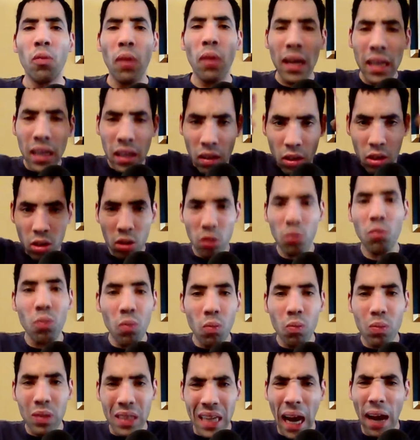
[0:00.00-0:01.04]
Wait,
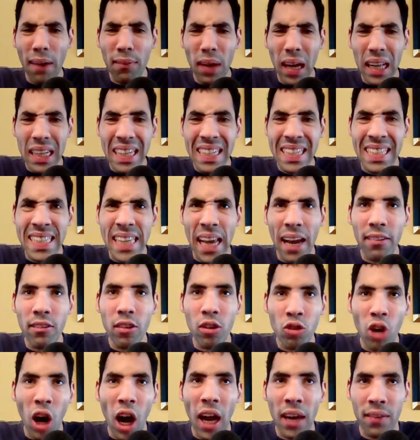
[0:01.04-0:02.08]
Cap Addy saved
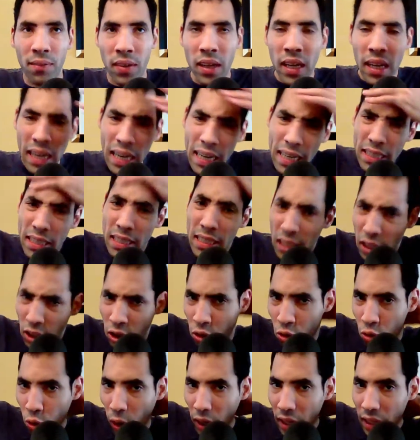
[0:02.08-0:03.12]
your life. He's
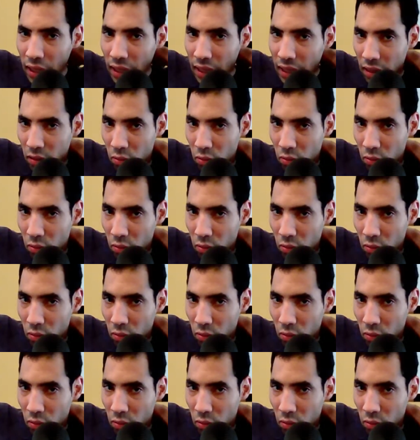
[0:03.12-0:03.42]
destroyed.